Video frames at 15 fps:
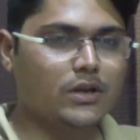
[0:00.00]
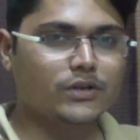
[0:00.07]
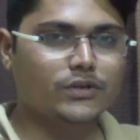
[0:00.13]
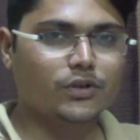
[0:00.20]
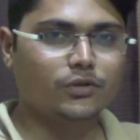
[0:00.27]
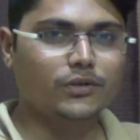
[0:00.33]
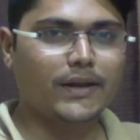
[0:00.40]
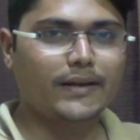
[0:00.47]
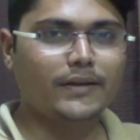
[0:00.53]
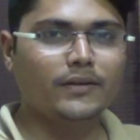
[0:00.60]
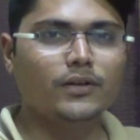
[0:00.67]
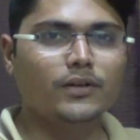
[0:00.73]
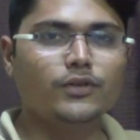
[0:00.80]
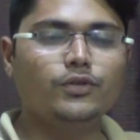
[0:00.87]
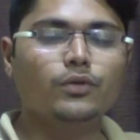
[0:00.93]
so
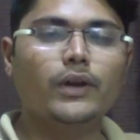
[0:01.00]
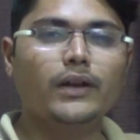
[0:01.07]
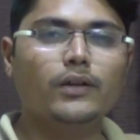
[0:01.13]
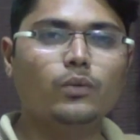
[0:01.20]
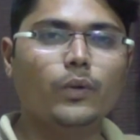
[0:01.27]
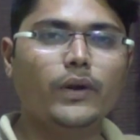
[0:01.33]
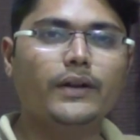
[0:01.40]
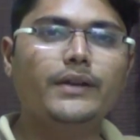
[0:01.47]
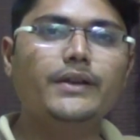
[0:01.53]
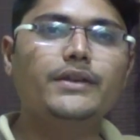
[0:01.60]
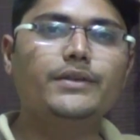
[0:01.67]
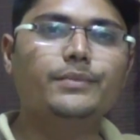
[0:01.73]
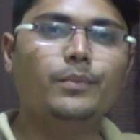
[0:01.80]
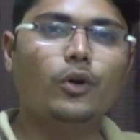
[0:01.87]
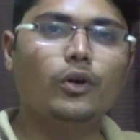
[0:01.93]
that you can quickly
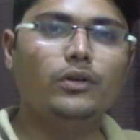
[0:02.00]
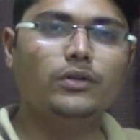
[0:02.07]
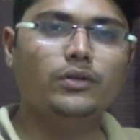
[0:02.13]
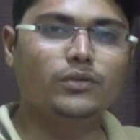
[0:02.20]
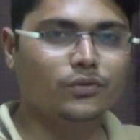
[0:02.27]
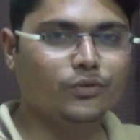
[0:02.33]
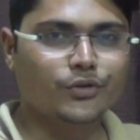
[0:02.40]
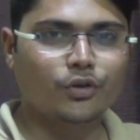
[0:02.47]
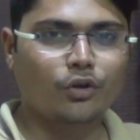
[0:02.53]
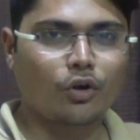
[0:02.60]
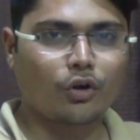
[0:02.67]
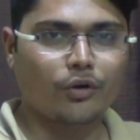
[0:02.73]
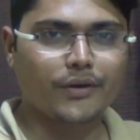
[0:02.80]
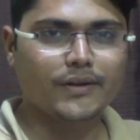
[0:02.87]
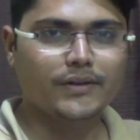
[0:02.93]
respond to your
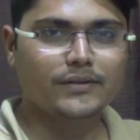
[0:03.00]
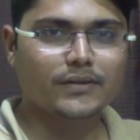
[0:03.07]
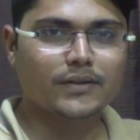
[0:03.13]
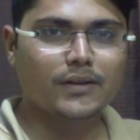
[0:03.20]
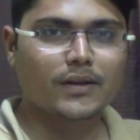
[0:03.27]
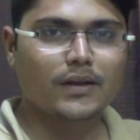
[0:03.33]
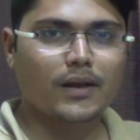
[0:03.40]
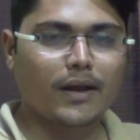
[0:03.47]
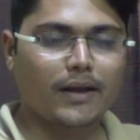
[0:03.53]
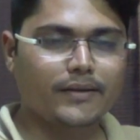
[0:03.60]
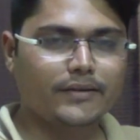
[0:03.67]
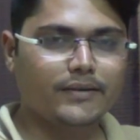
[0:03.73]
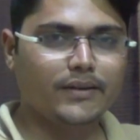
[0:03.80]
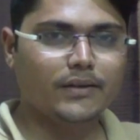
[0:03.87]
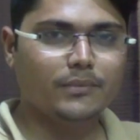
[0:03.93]
audience
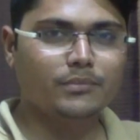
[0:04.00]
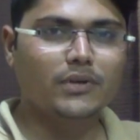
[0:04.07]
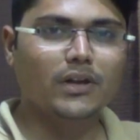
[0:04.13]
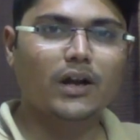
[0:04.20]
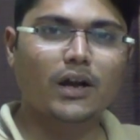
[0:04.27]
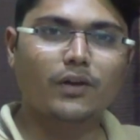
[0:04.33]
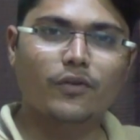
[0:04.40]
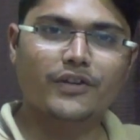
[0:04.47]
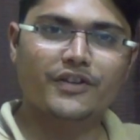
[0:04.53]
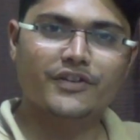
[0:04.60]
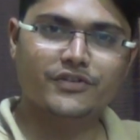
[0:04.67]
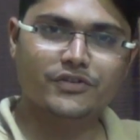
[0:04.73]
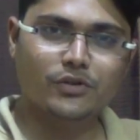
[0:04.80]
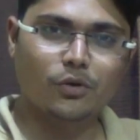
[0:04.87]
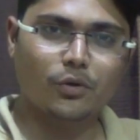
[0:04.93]
and keep the
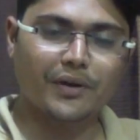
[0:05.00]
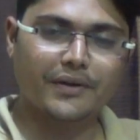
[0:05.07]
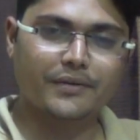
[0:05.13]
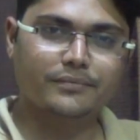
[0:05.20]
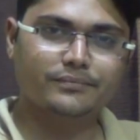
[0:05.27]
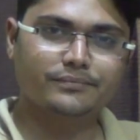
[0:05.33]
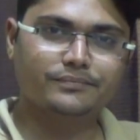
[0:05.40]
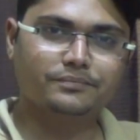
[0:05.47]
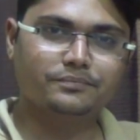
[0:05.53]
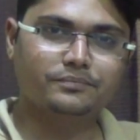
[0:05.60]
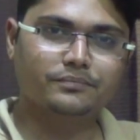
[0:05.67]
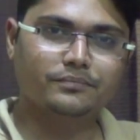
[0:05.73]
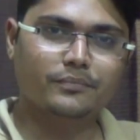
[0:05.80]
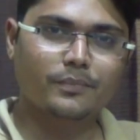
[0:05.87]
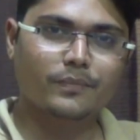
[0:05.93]
conversation going.
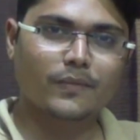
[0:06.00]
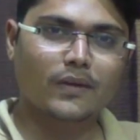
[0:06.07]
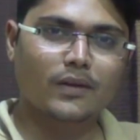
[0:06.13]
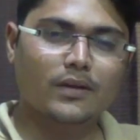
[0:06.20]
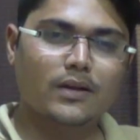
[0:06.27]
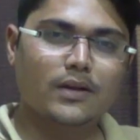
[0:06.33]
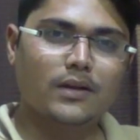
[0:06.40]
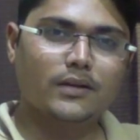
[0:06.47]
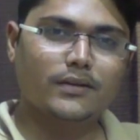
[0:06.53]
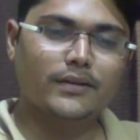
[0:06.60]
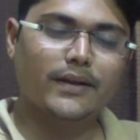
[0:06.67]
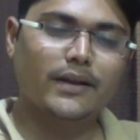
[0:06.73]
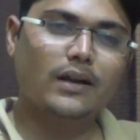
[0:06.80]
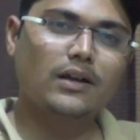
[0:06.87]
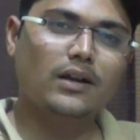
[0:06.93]

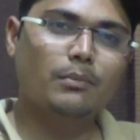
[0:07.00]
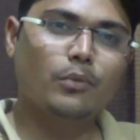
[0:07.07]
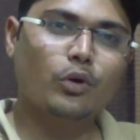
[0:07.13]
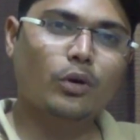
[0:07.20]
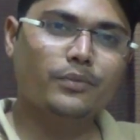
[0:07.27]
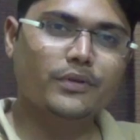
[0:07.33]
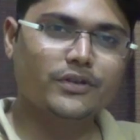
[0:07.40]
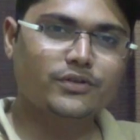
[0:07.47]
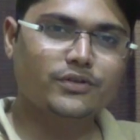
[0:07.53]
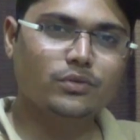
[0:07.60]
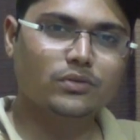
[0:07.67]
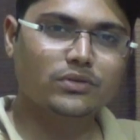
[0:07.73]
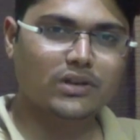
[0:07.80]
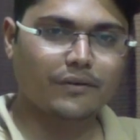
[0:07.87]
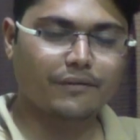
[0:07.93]
There are a number of such
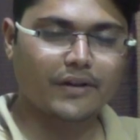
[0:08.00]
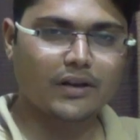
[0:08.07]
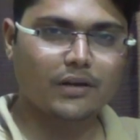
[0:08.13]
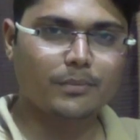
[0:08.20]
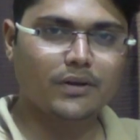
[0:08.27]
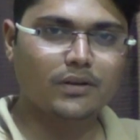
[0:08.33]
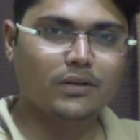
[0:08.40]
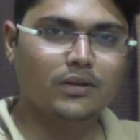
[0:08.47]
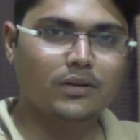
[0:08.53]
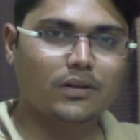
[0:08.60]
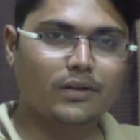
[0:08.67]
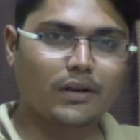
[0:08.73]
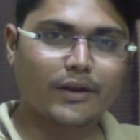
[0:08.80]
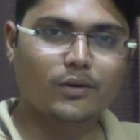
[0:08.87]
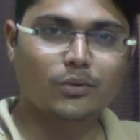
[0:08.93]
tools available
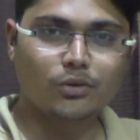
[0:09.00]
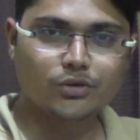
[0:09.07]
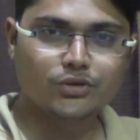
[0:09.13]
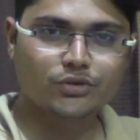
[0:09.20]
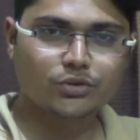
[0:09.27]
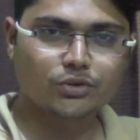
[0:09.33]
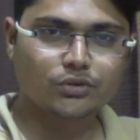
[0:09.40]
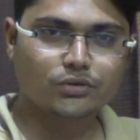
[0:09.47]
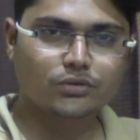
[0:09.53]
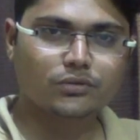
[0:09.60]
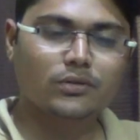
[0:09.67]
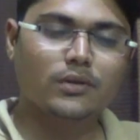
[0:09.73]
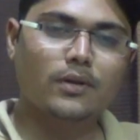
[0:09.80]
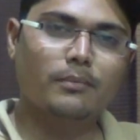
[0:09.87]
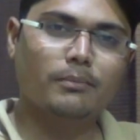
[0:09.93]
like
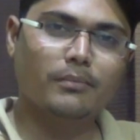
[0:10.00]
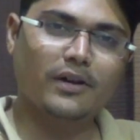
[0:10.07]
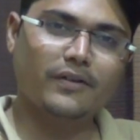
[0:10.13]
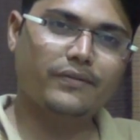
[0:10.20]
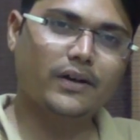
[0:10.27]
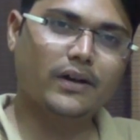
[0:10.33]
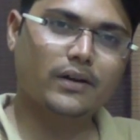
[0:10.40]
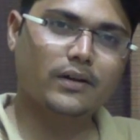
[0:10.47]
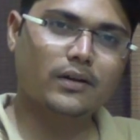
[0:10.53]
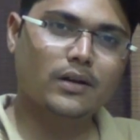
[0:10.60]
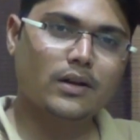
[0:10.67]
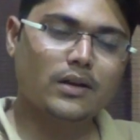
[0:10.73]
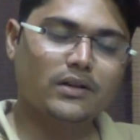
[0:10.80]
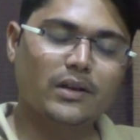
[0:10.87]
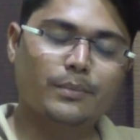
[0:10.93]
Hootsuite, Buffer.
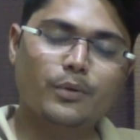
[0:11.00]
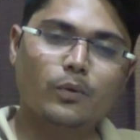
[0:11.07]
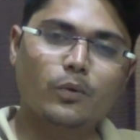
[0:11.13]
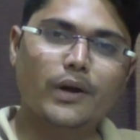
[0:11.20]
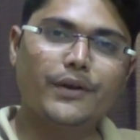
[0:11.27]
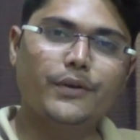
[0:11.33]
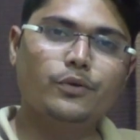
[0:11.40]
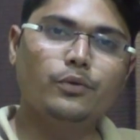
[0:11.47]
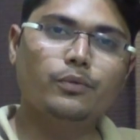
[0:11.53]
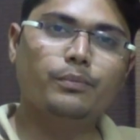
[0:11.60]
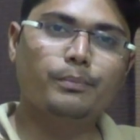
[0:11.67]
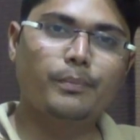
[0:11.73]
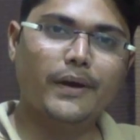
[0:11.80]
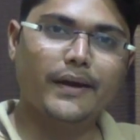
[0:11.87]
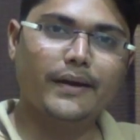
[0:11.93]
They provide you
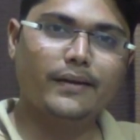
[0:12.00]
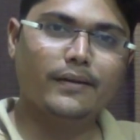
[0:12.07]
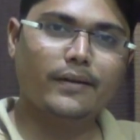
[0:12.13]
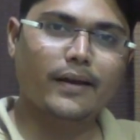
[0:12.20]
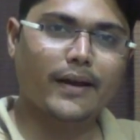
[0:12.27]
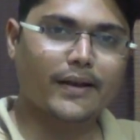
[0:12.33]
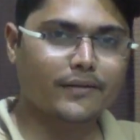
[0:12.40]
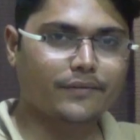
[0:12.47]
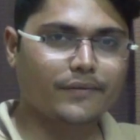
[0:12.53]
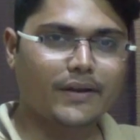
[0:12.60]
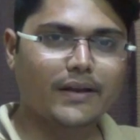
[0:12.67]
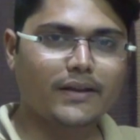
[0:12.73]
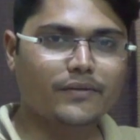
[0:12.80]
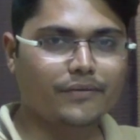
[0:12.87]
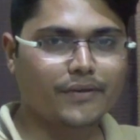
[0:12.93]
paid as well
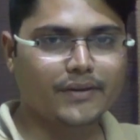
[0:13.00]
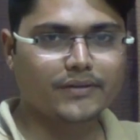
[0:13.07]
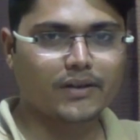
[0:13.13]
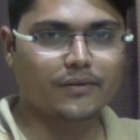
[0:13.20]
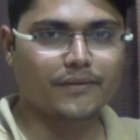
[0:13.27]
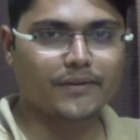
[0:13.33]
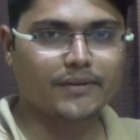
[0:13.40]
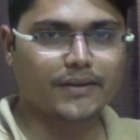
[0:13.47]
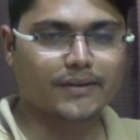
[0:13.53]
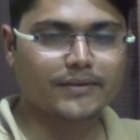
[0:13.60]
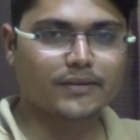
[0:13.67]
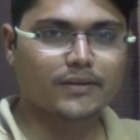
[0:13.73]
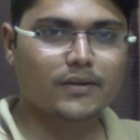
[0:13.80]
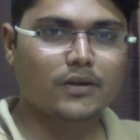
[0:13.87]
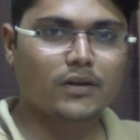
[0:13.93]
as free services.